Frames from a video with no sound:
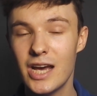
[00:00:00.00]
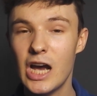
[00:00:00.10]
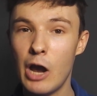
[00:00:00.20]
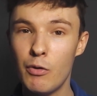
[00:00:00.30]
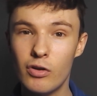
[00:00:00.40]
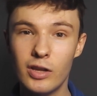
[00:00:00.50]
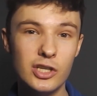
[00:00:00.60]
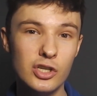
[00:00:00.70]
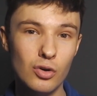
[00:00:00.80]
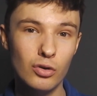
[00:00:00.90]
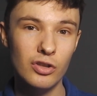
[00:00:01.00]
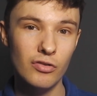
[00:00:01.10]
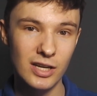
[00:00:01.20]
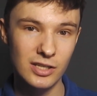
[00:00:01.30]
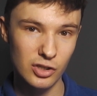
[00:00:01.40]
how it relates a stock to the
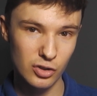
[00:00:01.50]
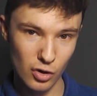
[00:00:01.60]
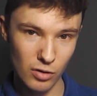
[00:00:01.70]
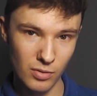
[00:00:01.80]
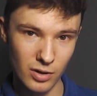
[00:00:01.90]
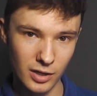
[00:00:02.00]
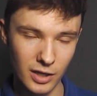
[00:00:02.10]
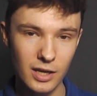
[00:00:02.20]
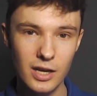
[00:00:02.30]
rest of the stock market,